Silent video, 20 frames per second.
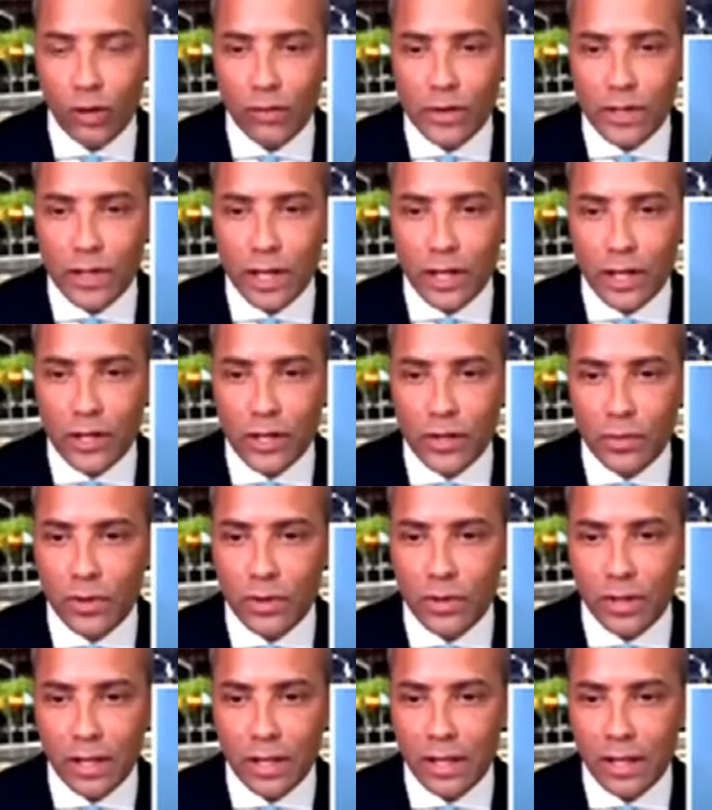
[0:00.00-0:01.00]
conversations
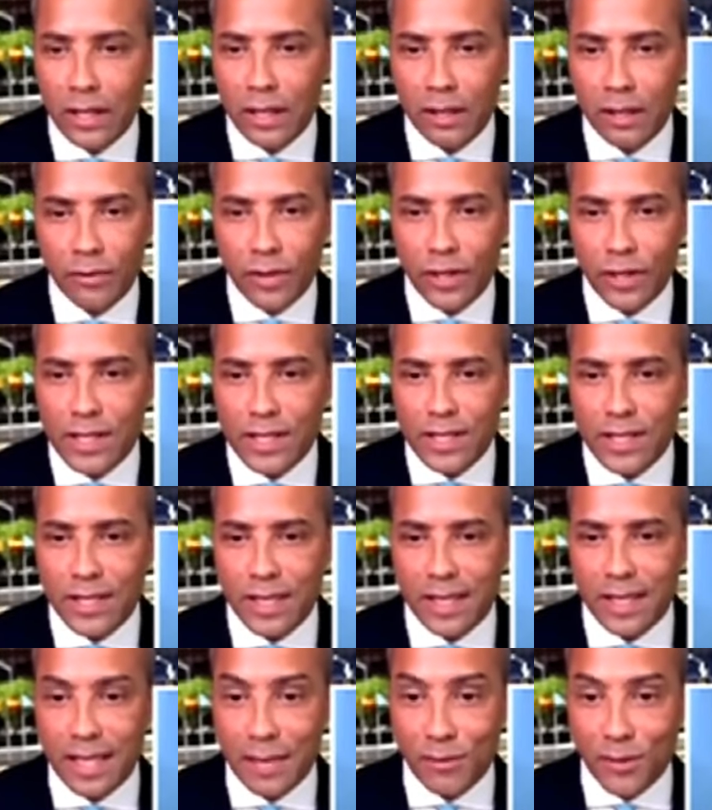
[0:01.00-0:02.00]
with various
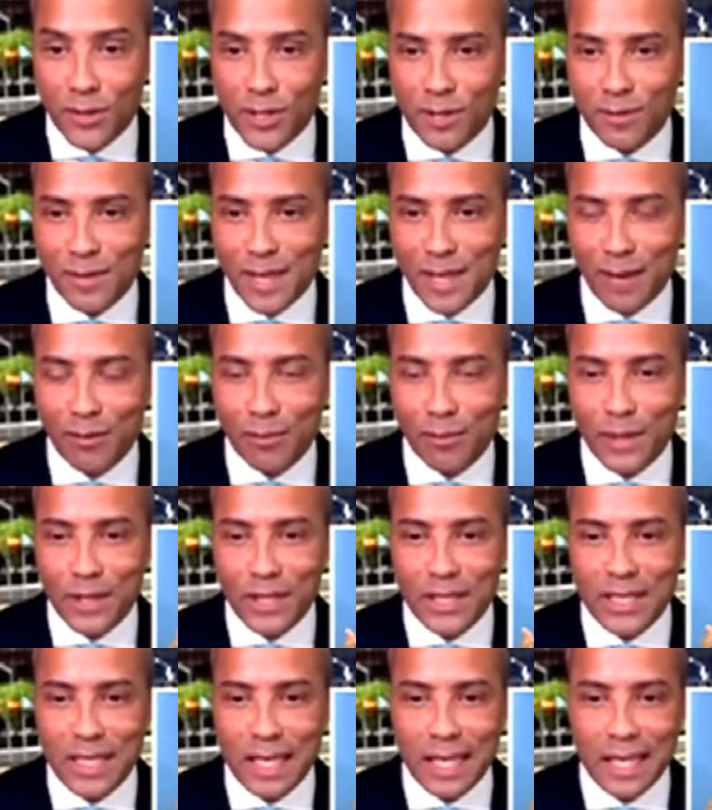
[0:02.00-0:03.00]
uh, levels of
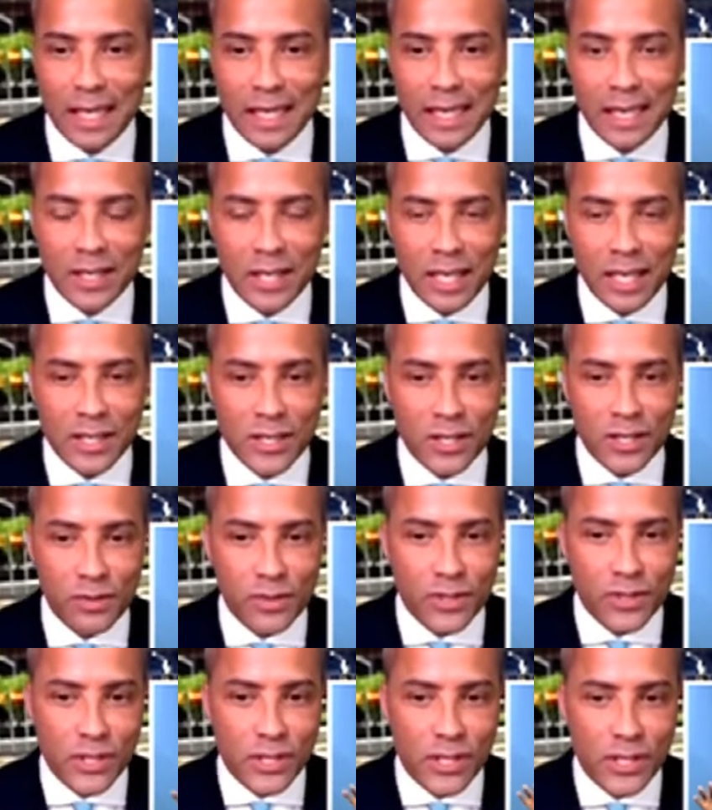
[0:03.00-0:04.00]
government uh, and, and,
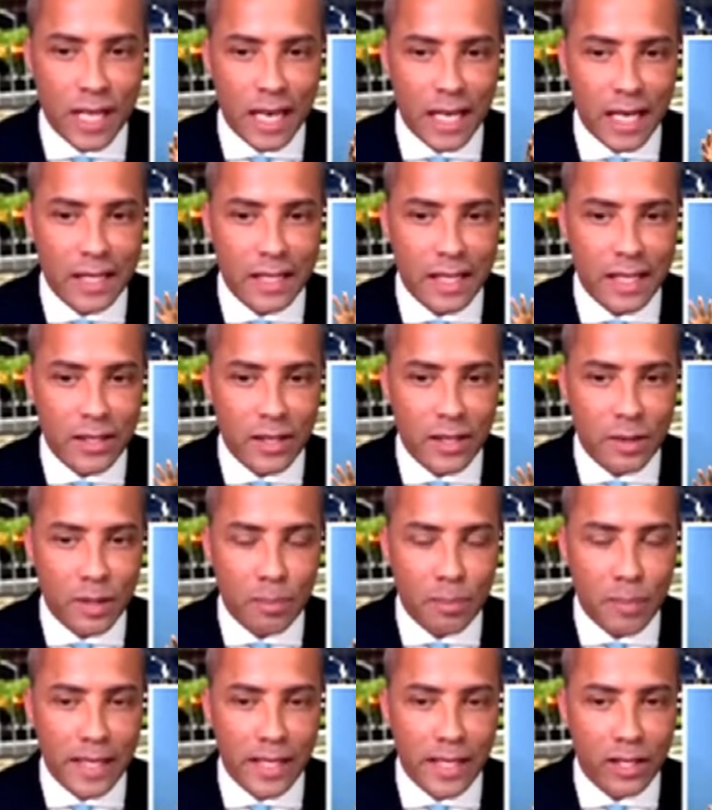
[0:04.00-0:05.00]
civil society and the, the
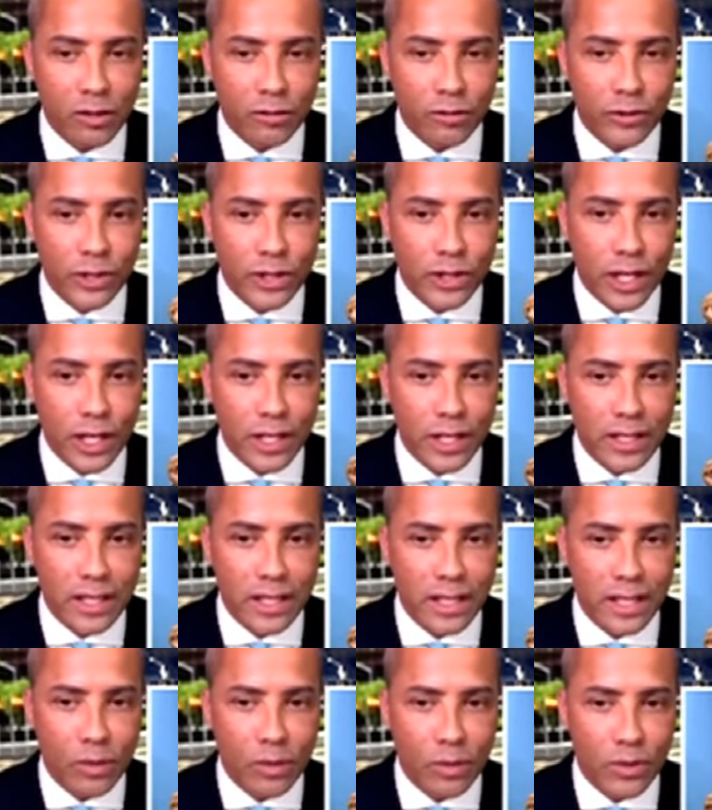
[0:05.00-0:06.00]
medical fraternity
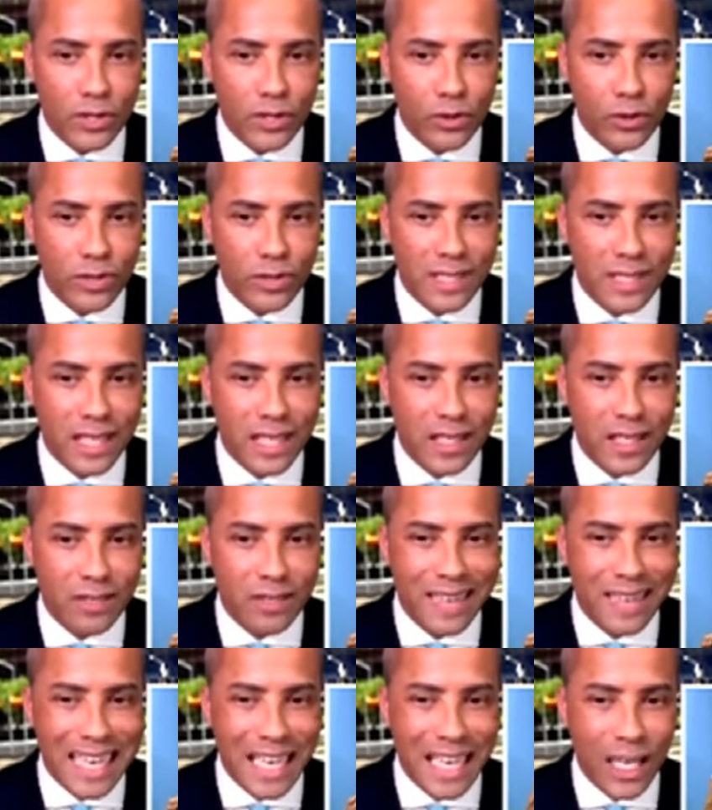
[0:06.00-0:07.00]
there. What's your sense
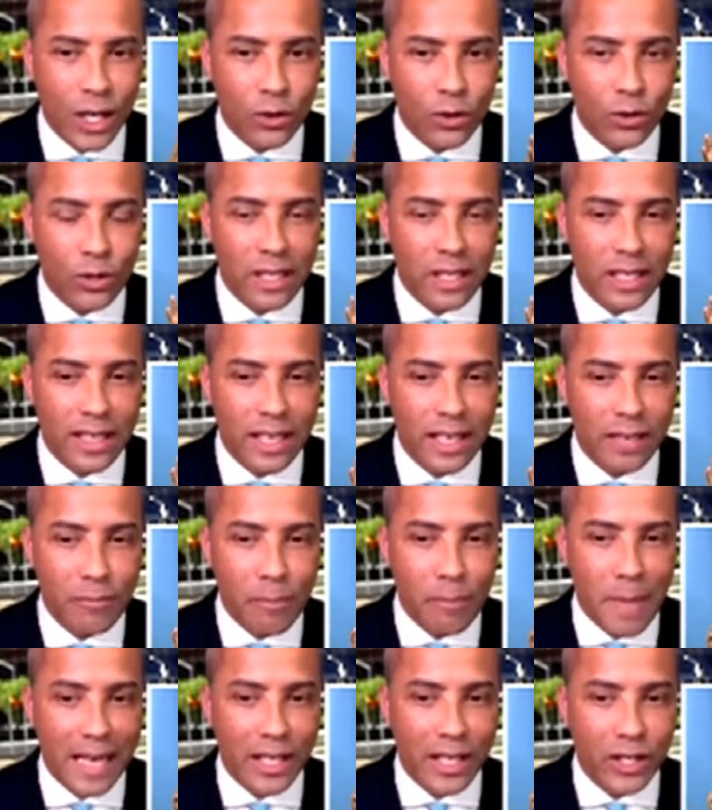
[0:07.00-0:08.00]
of how they've
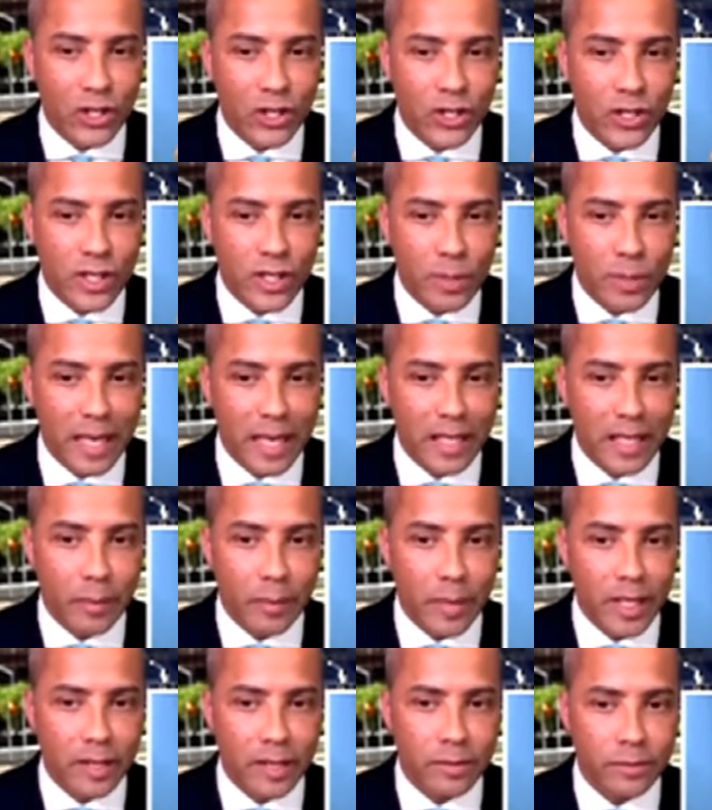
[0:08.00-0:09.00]
managed this
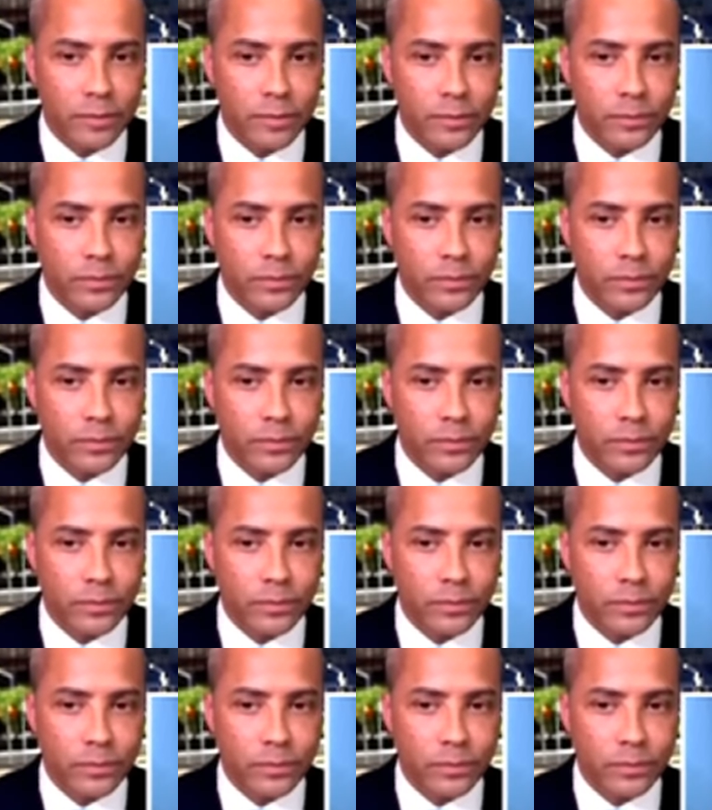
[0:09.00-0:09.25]
pandemic?